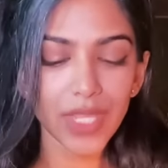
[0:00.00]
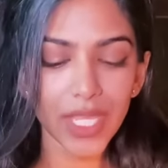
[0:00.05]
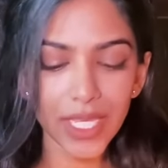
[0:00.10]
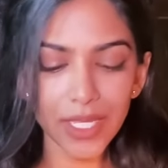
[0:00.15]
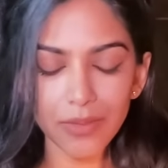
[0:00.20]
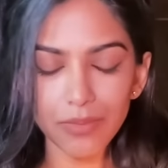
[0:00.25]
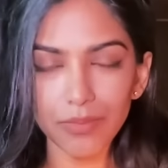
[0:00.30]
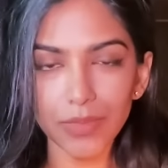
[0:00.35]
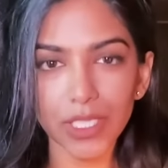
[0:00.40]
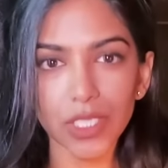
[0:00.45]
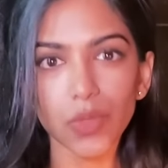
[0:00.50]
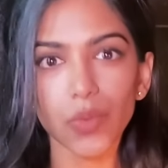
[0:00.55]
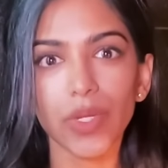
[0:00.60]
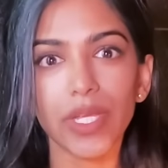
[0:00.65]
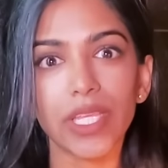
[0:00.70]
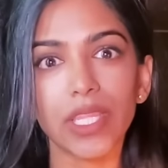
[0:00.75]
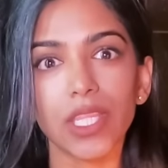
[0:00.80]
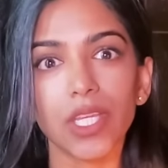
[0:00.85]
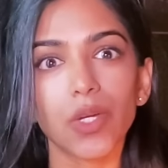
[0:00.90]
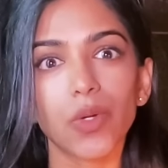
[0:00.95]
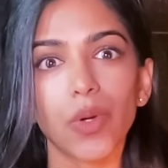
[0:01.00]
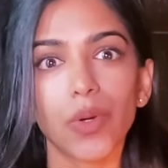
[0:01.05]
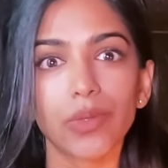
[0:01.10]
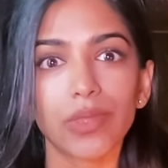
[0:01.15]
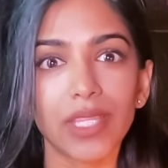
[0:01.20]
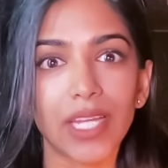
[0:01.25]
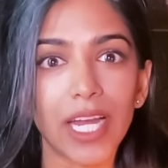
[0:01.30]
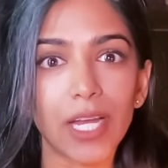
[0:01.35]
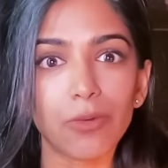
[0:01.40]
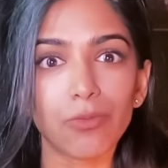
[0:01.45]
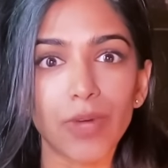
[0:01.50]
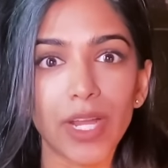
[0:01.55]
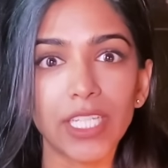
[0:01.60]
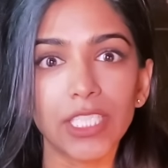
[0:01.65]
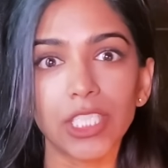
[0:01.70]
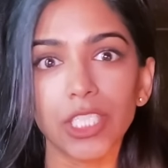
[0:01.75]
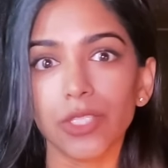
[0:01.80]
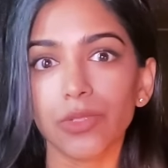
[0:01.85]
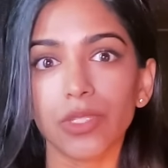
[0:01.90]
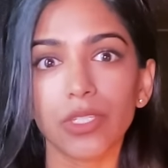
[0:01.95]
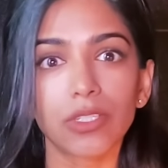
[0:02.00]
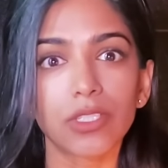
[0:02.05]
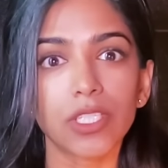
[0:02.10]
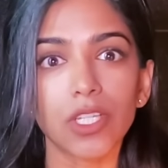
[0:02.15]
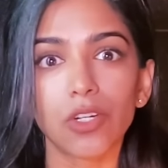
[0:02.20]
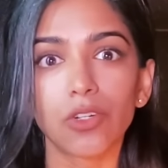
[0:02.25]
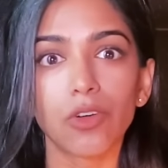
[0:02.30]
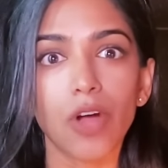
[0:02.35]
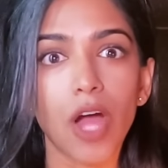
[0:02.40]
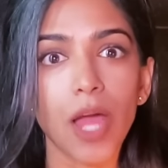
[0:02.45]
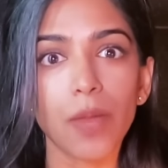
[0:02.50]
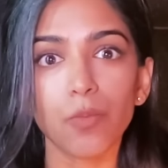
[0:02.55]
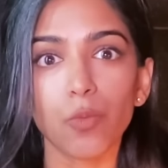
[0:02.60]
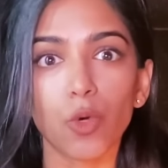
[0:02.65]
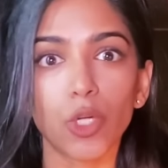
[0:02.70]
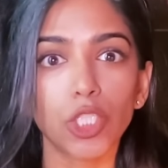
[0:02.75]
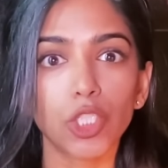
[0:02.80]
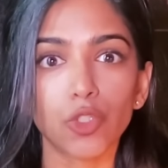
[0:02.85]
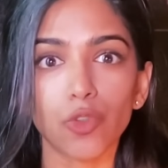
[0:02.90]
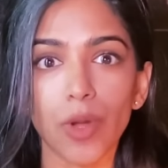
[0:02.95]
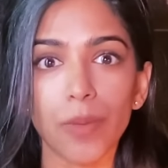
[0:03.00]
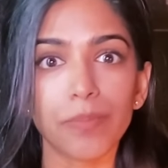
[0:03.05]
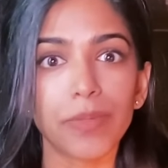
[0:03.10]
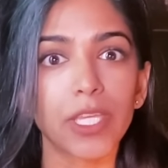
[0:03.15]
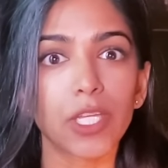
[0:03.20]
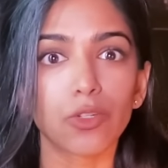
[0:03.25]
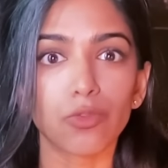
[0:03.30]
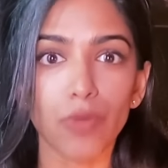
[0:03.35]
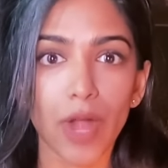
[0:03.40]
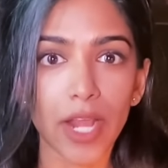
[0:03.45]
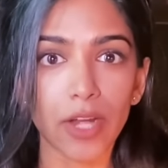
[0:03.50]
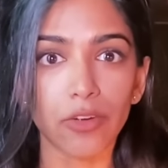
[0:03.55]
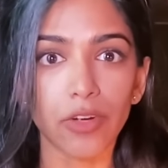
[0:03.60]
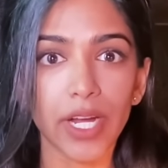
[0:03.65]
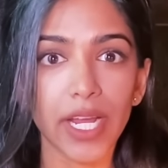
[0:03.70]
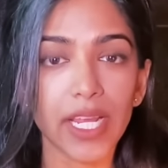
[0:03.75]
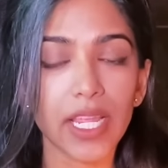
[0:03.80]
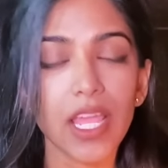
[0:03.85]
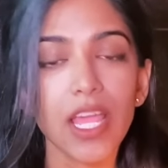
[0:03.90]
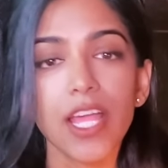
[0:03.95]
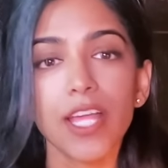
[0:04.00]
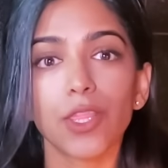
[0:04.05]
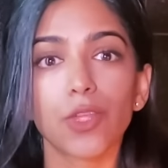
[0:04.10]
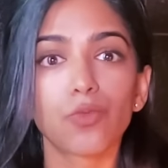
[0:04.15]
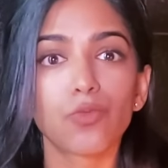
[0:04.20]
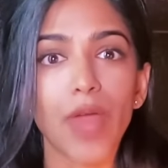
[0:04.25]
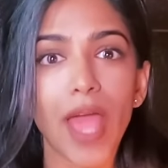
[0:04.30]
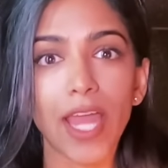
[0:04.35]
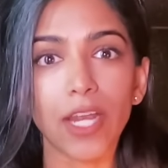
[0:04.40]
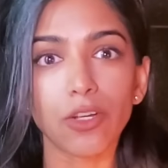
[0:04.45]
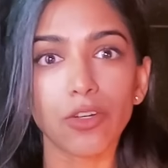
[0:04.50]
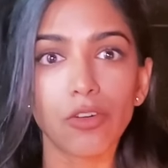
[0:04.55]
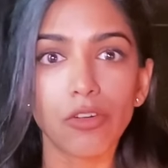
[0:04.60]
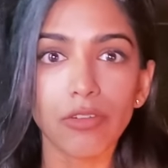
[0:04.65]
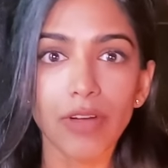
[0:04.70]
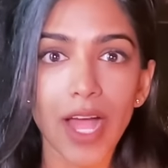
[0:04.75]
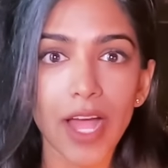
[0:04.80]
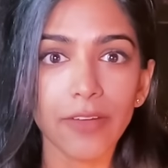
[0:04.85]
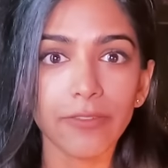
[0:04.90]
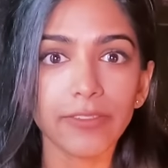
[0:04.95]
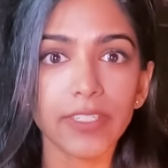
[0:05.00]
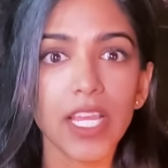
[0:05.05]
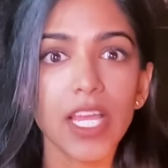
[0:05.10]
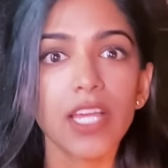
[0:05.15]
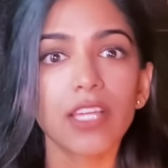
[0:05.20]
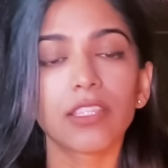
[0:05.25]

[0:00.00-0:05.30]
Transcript: In between the quote that I read you, there's a lot more Trumpian rhetoric the radical left,